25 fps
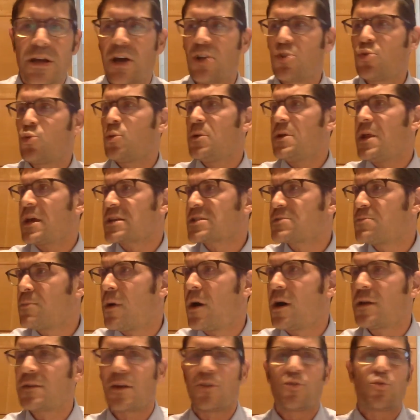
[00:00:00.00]
I'll do it next
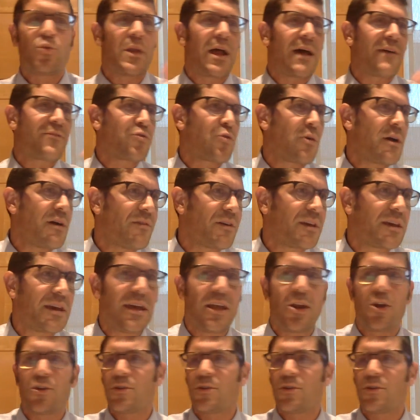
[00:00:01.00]
month, I'll do it after I have a kid,